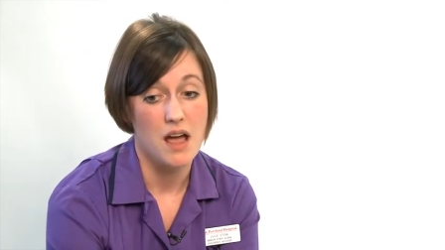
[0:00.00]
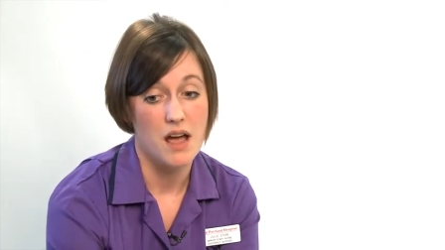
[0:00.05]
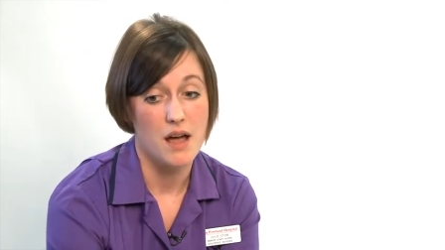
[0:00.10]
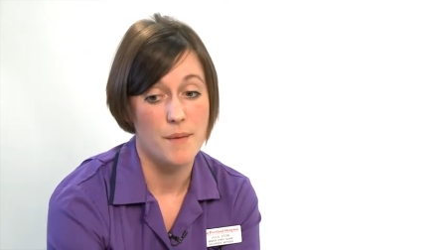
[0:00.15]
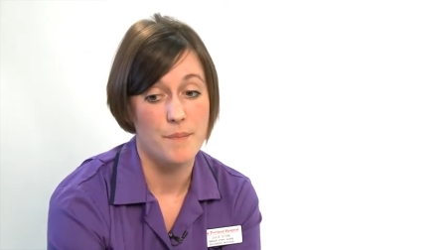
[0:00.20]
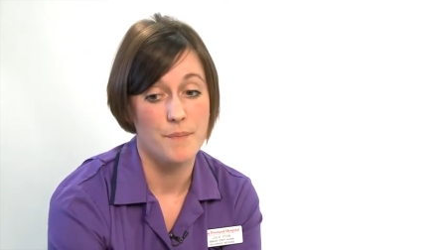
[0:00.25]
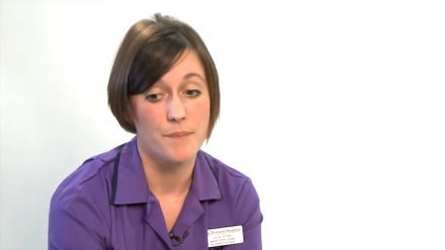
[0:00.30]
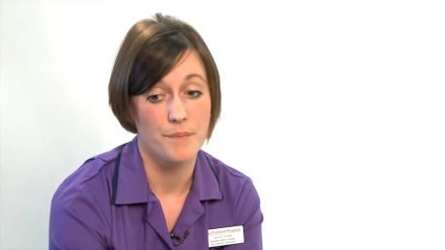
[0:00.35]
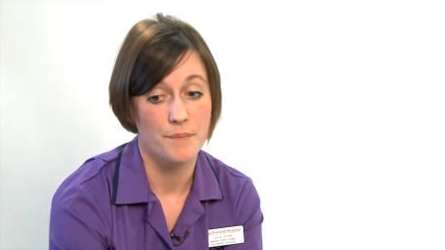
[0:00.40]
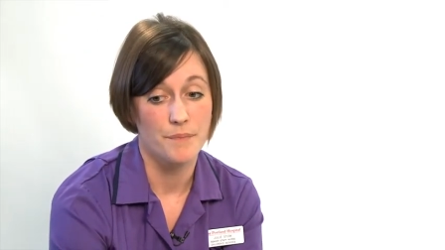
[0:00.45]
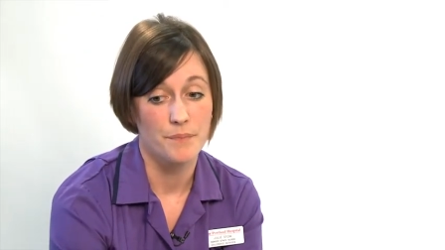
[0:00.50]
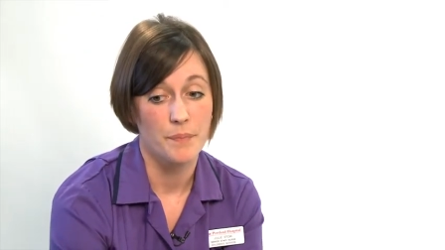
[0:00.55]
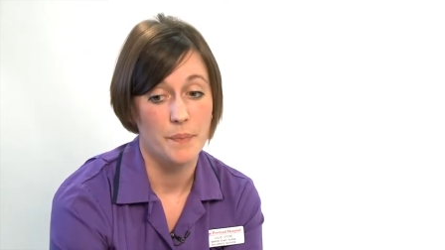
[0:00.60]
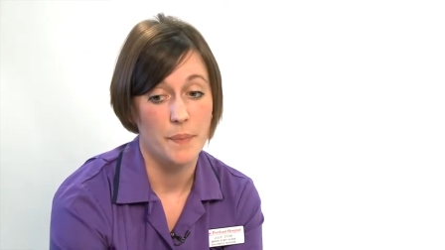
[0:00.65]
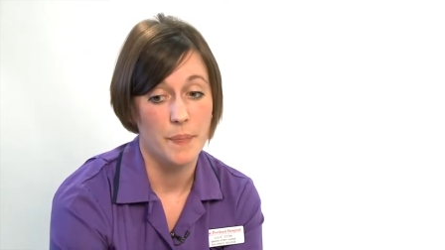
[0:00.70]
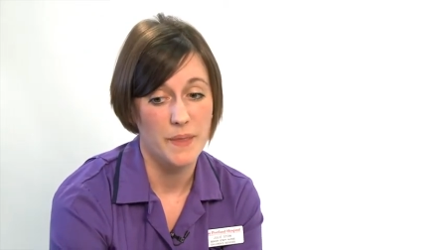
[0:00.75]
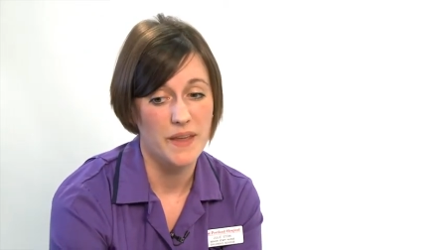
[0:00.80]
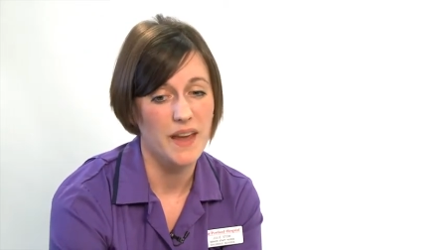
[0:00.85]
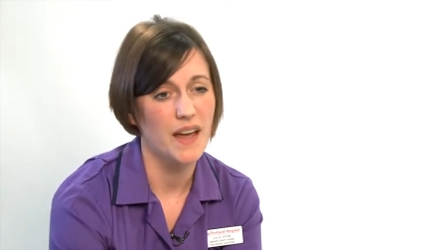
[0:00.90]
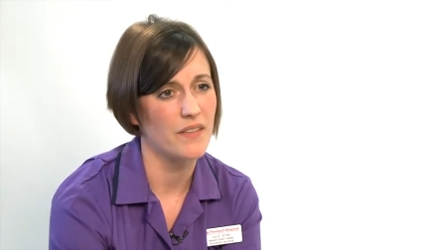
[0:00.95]
Um,
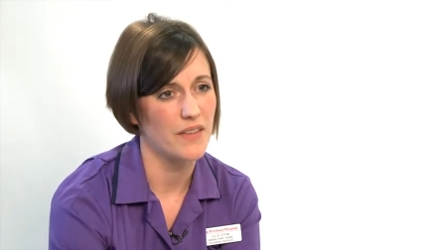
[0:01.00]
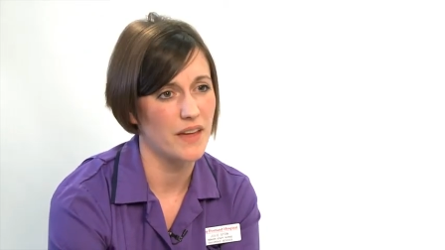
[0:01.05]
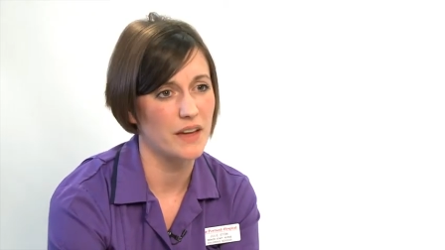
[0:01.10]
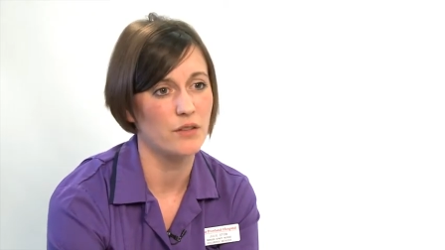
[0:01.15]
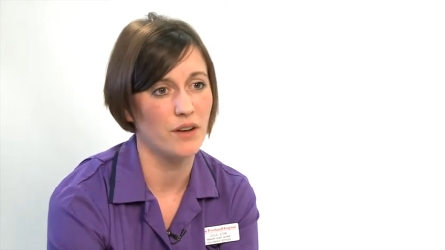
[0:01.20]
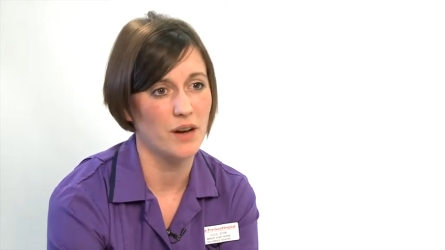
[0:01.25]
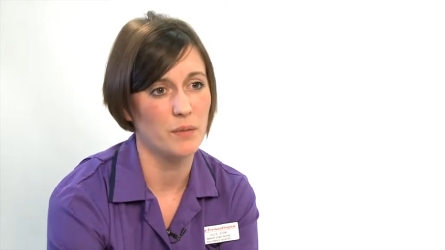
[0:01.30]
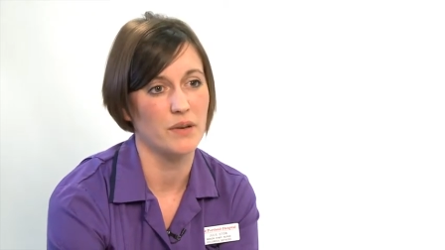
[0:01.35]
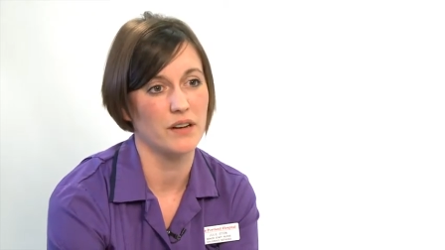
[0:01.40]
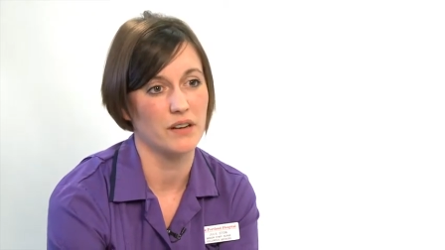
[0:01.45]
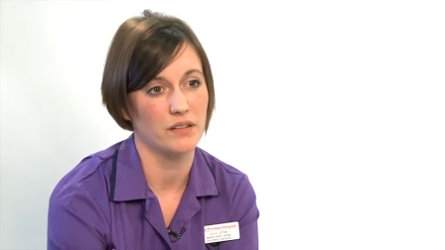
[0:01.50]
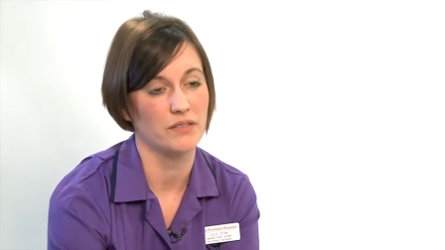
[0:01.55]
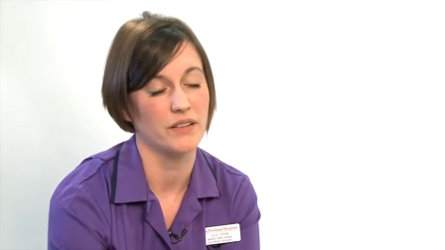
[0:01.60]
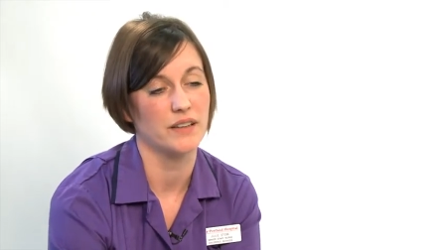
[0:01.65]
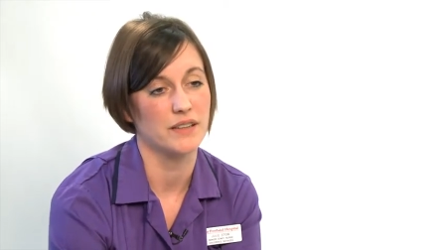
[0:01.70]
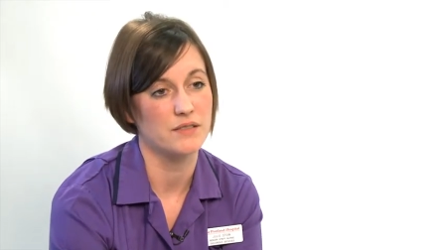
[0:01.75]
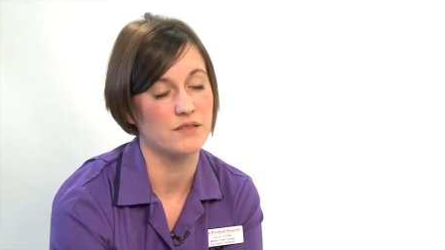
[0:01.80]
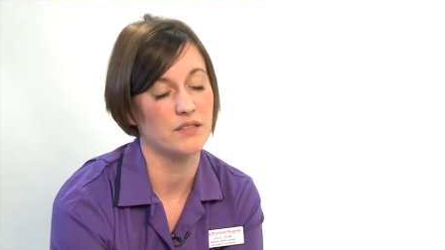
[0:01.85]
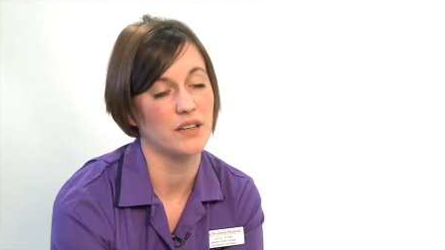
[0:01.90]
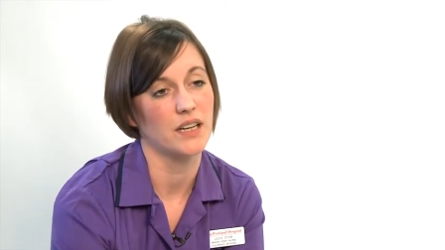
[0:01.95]
yeah, they're great
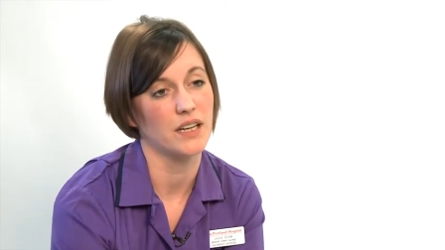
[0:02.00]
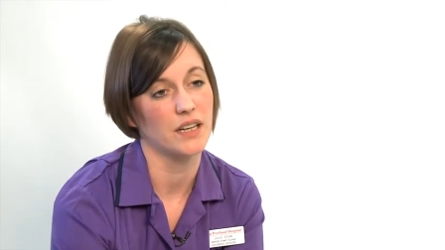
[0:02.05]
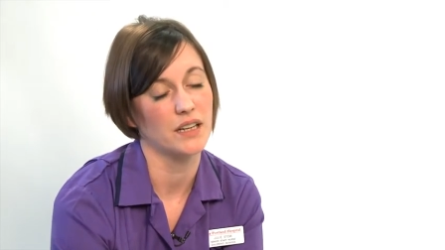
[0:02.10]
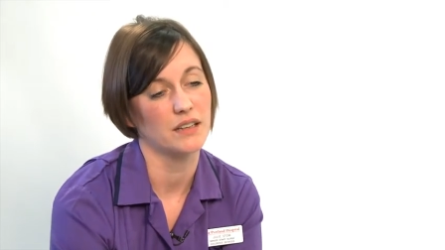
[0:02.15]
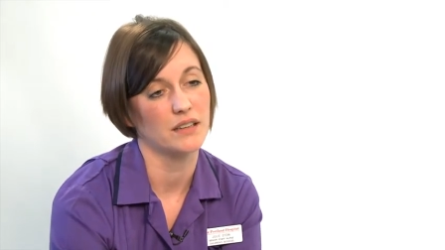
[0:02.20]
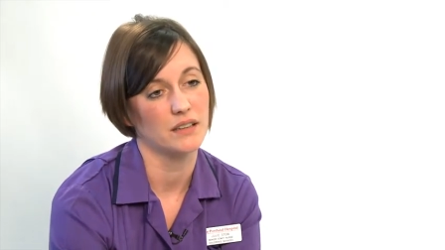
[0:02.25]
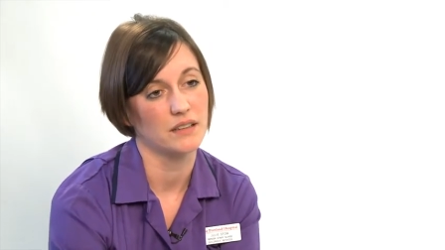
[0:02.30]
benefits really.